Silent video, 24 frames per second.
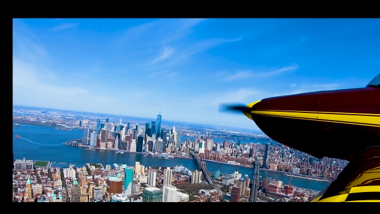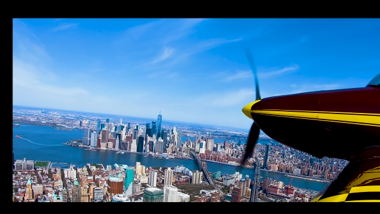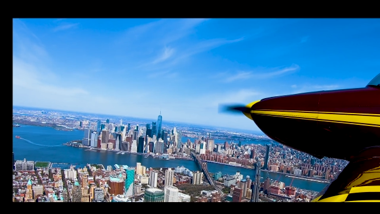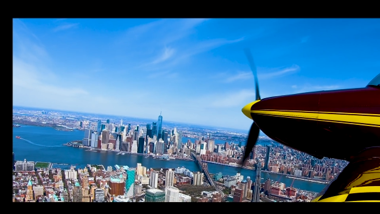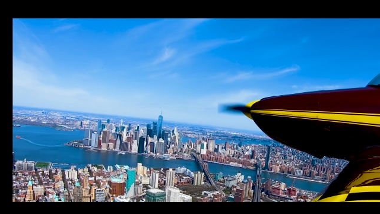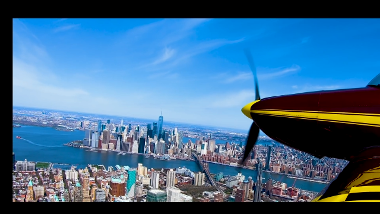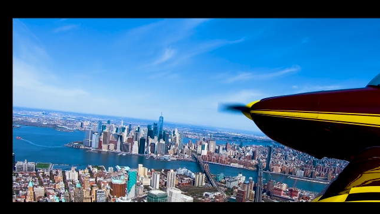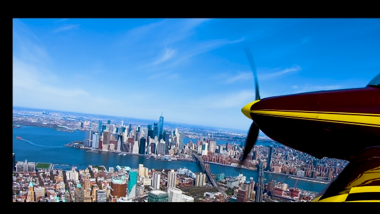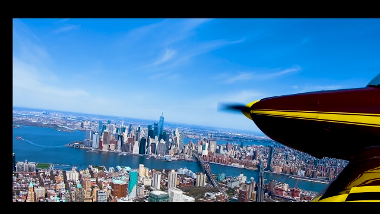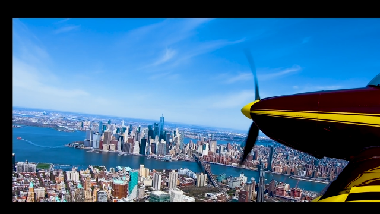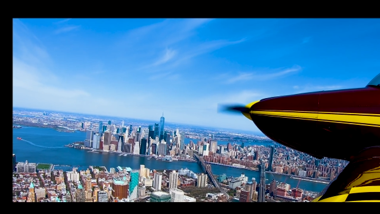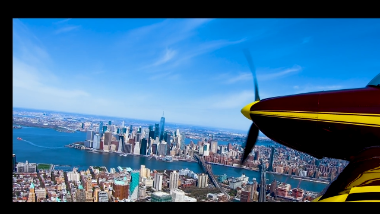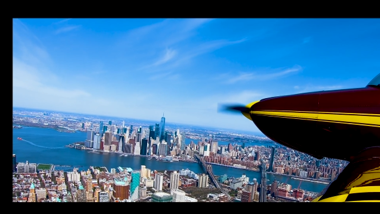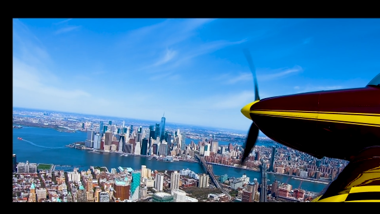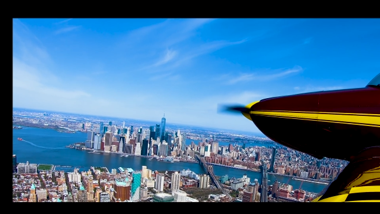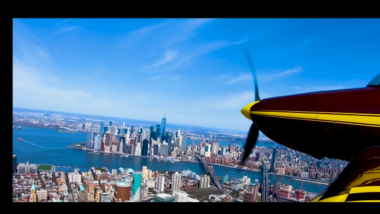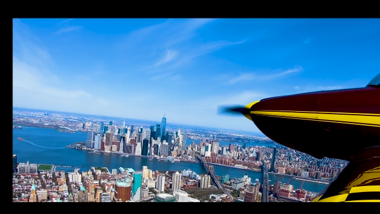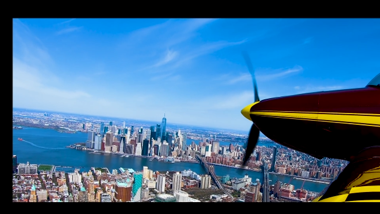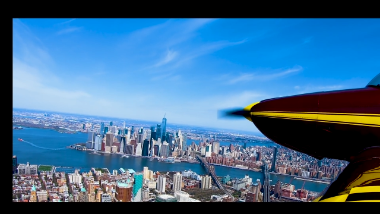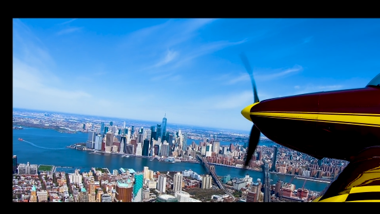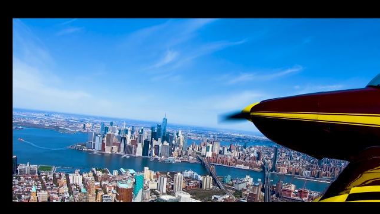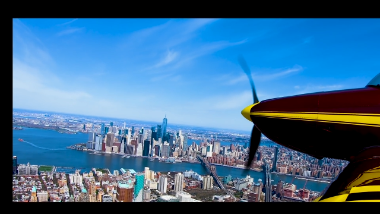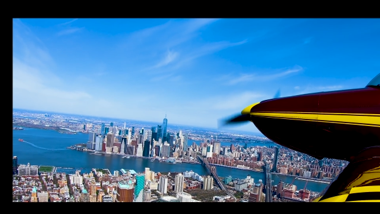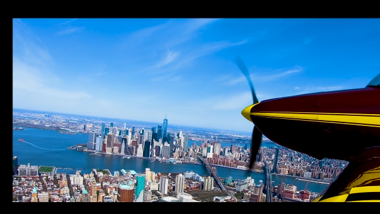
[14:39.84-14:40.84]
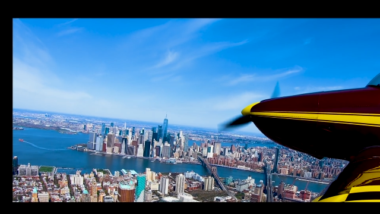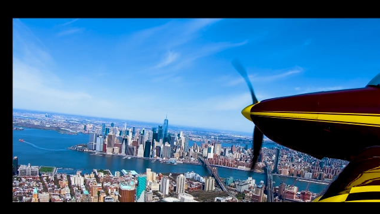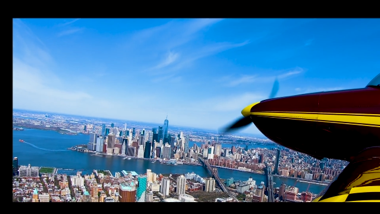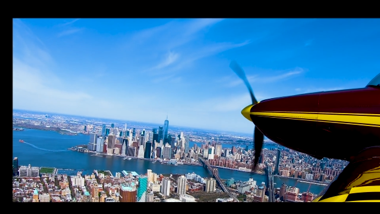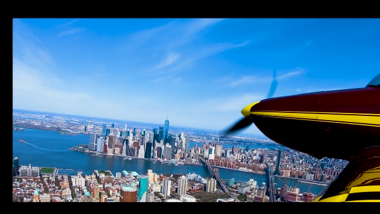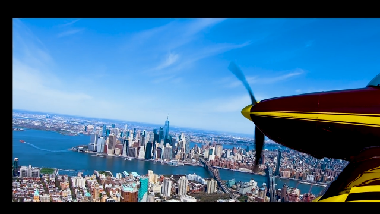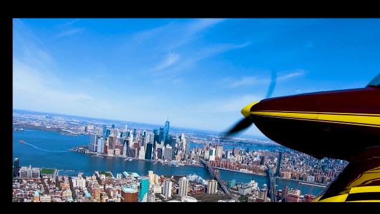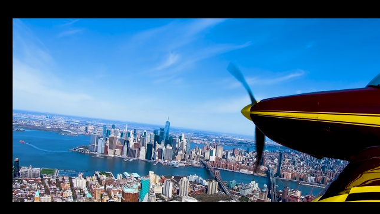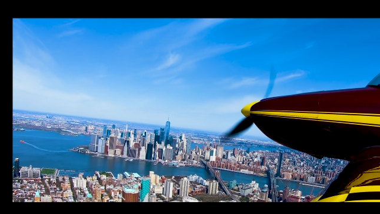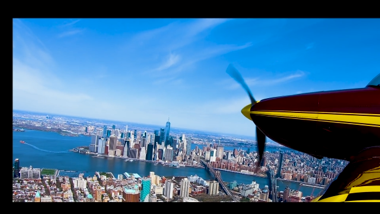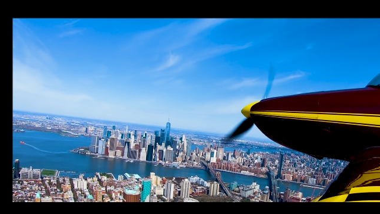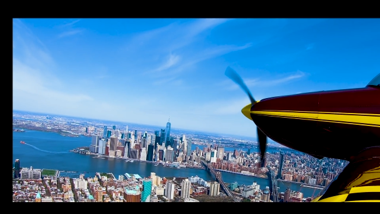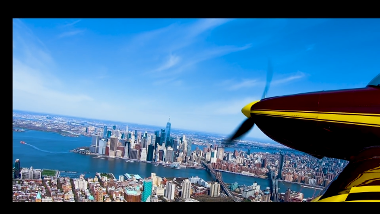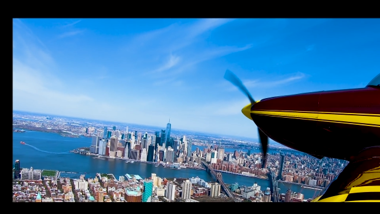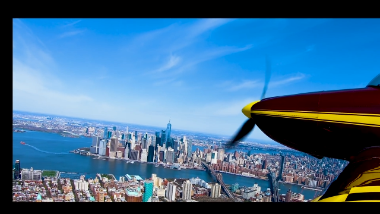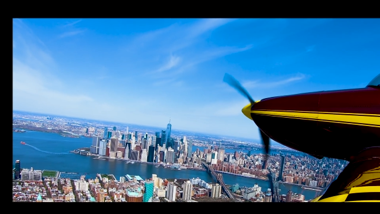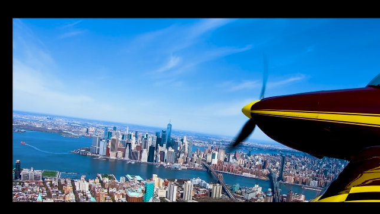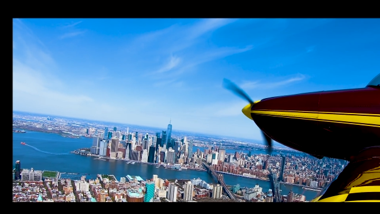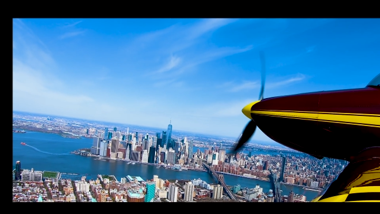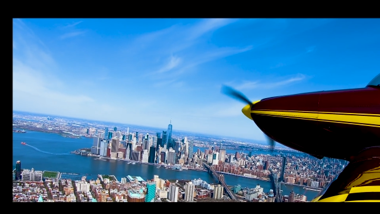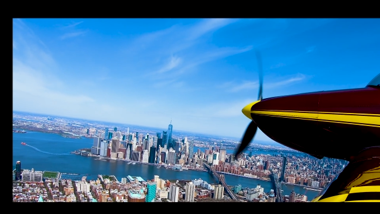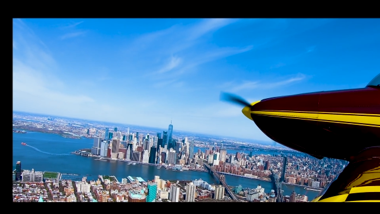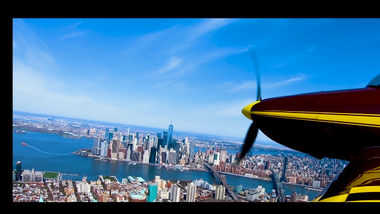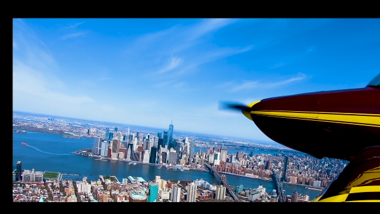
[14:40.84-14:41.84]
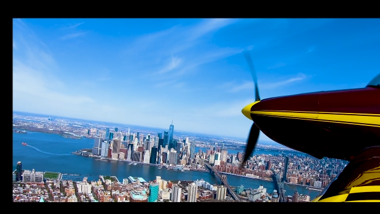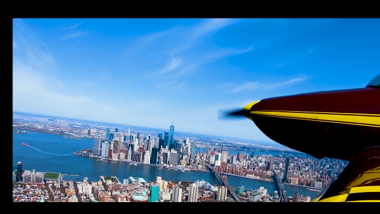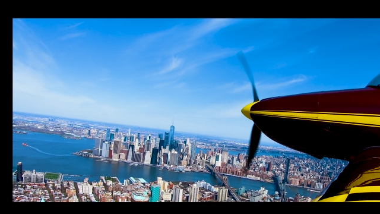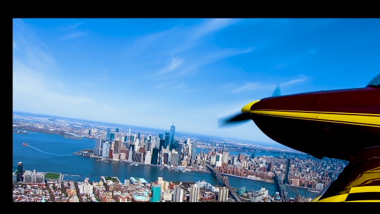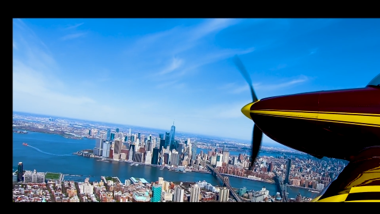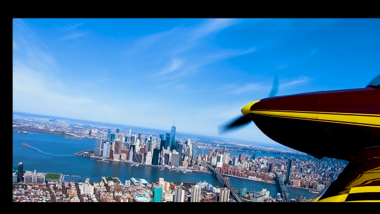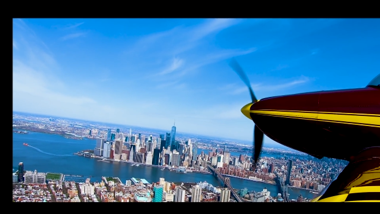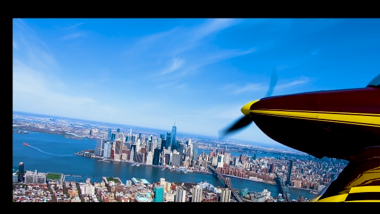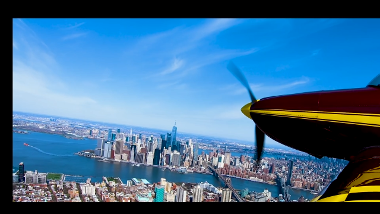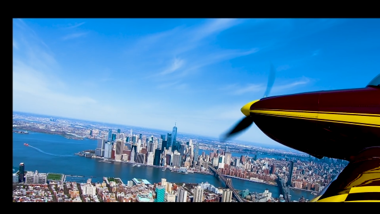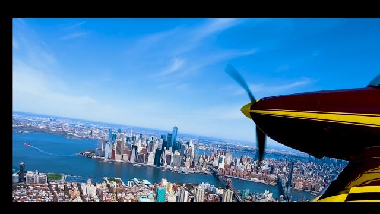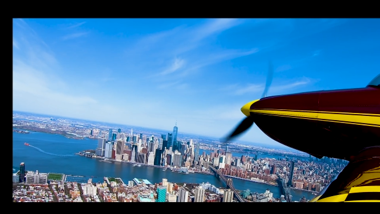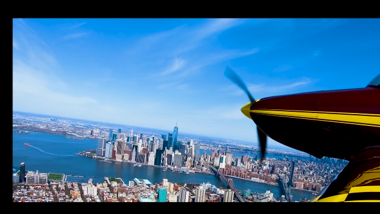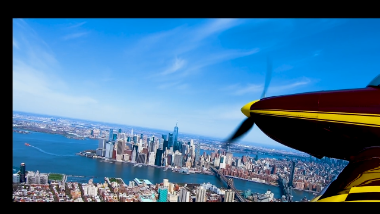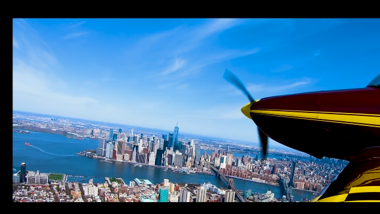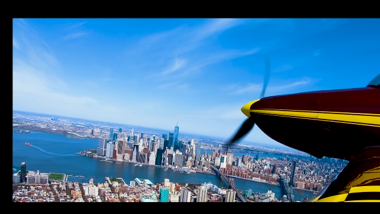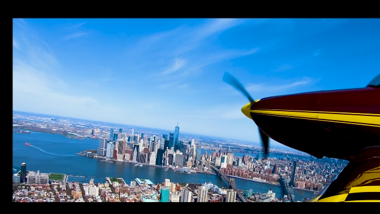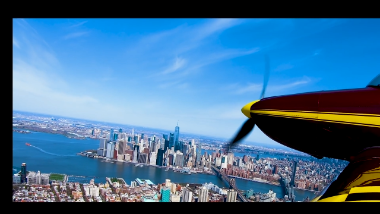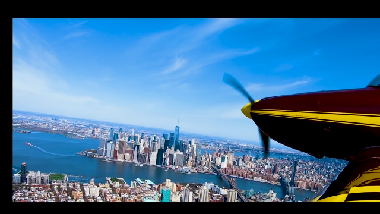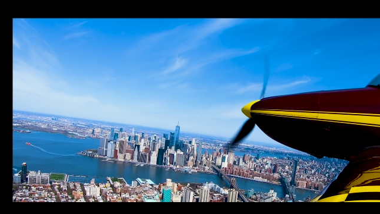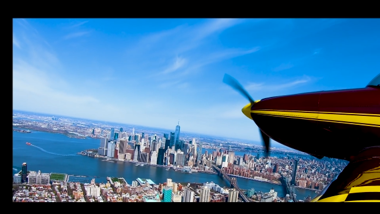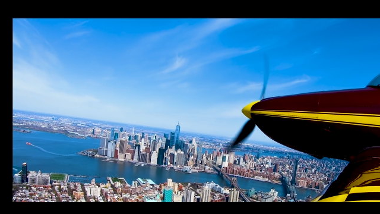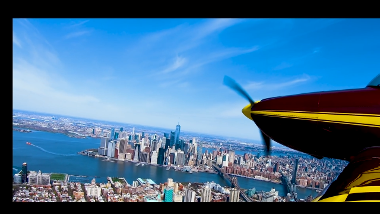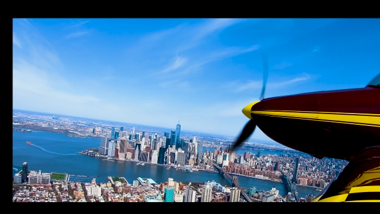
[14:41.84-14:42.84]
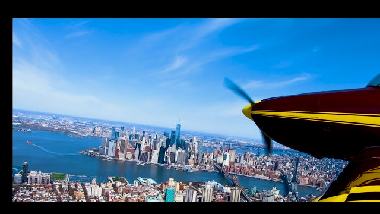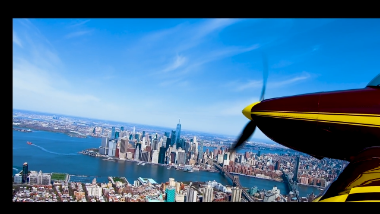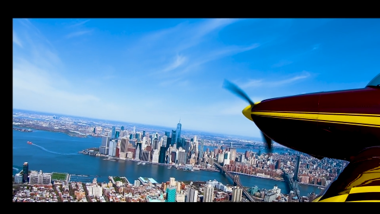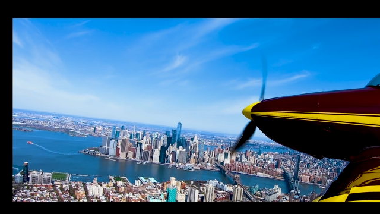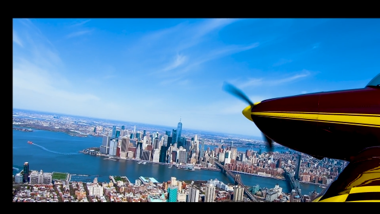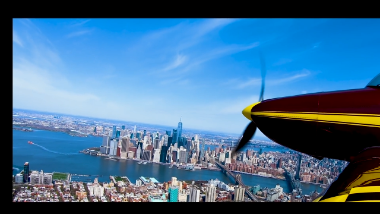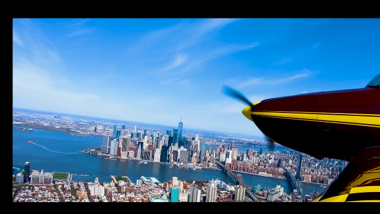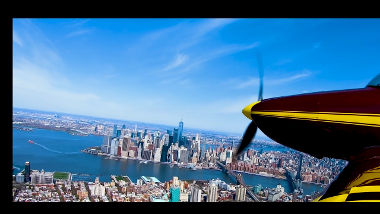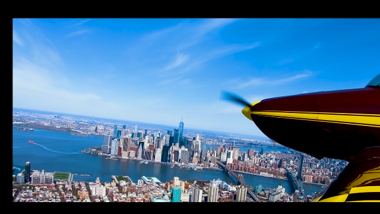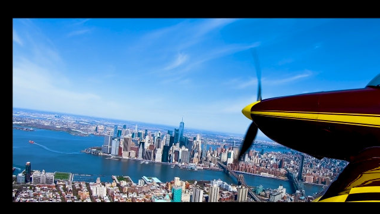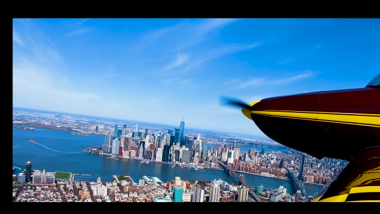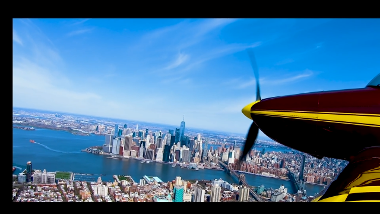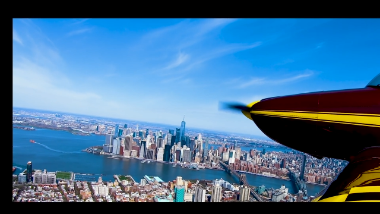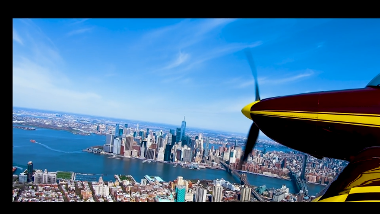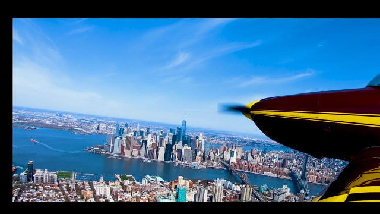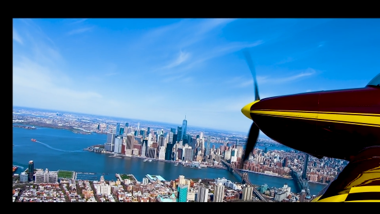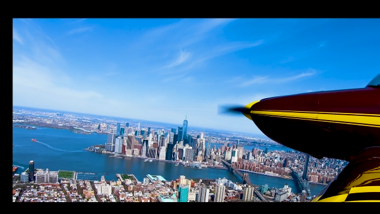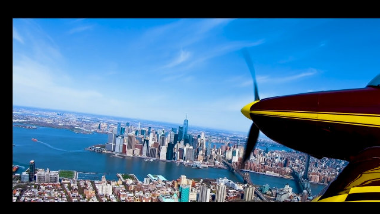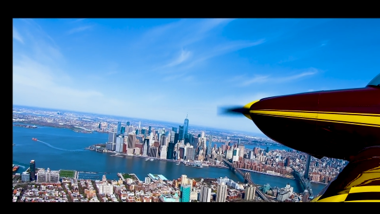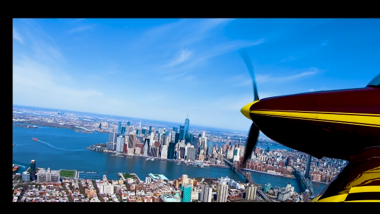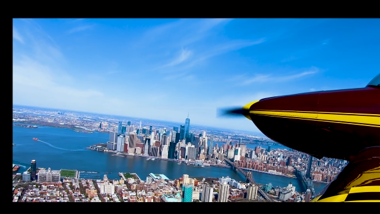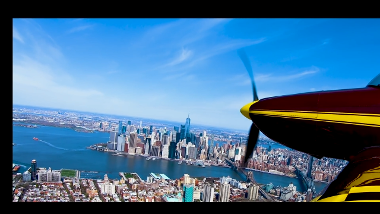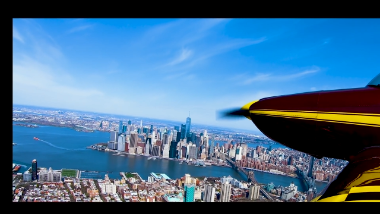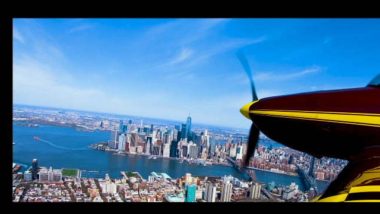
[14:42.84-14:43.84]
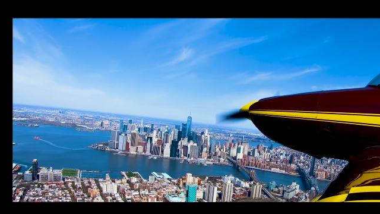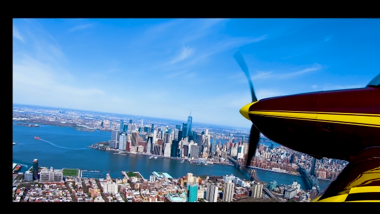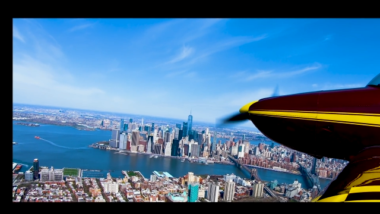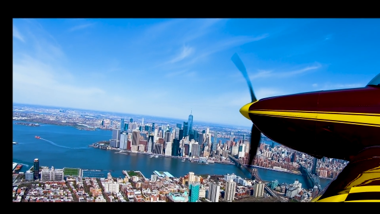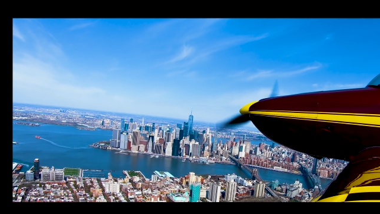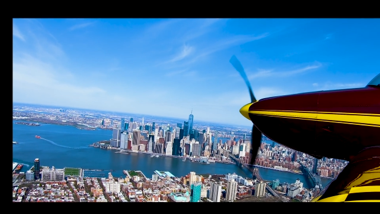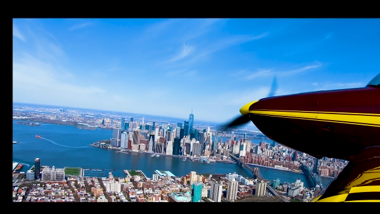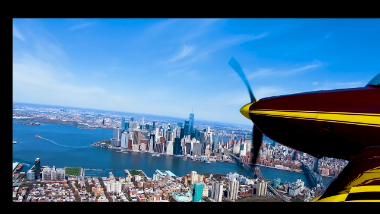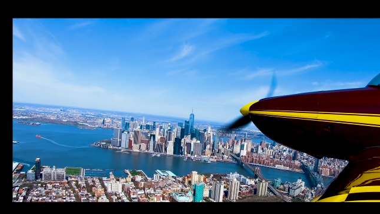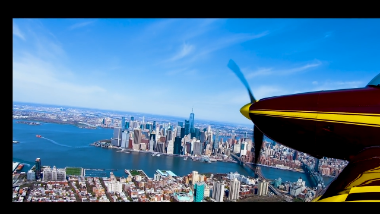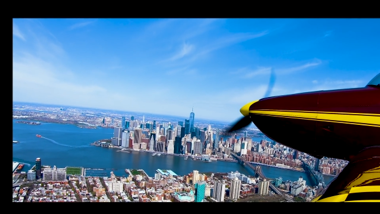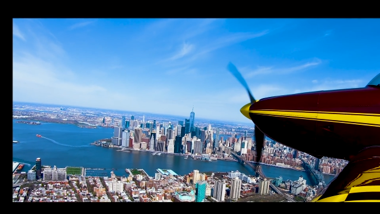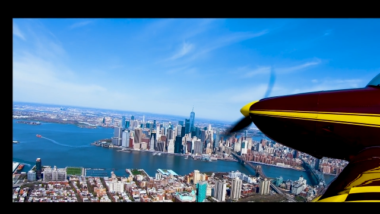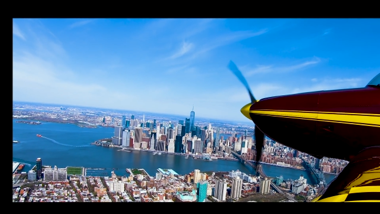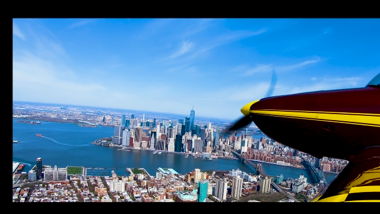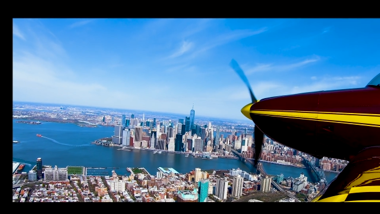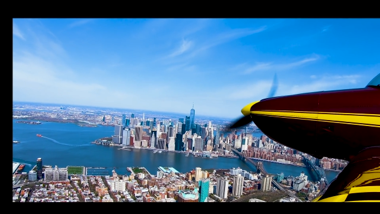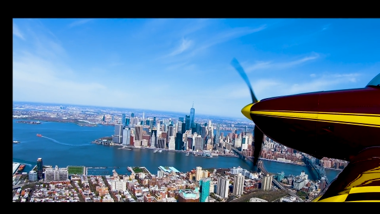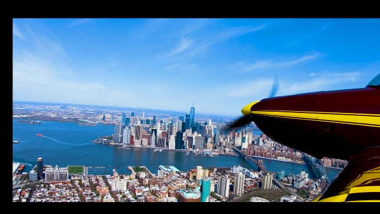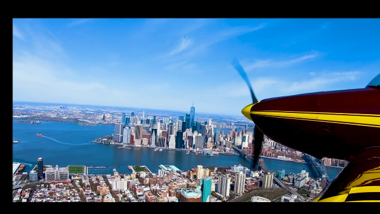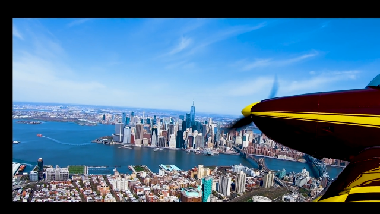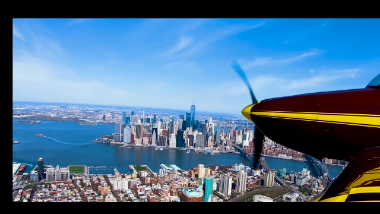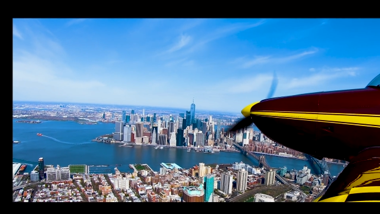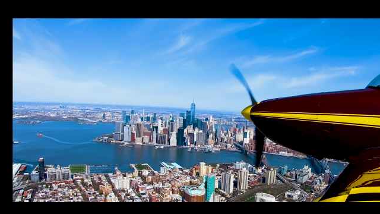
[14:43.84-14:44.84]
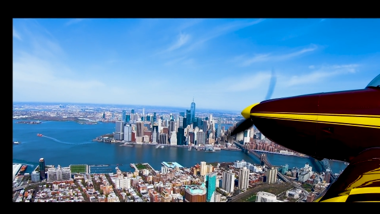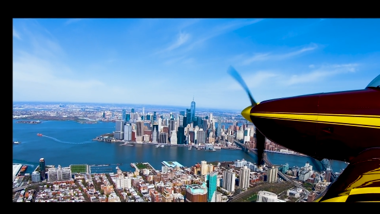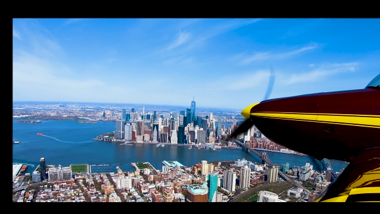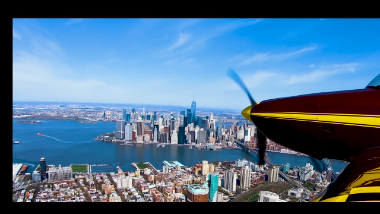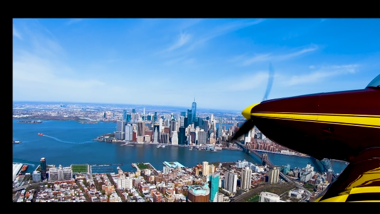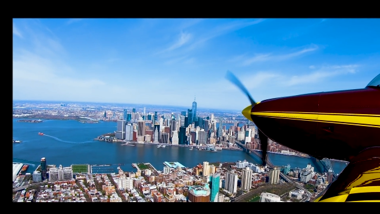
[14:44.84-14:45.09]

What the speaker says: No face is visible, so there are no lips to read.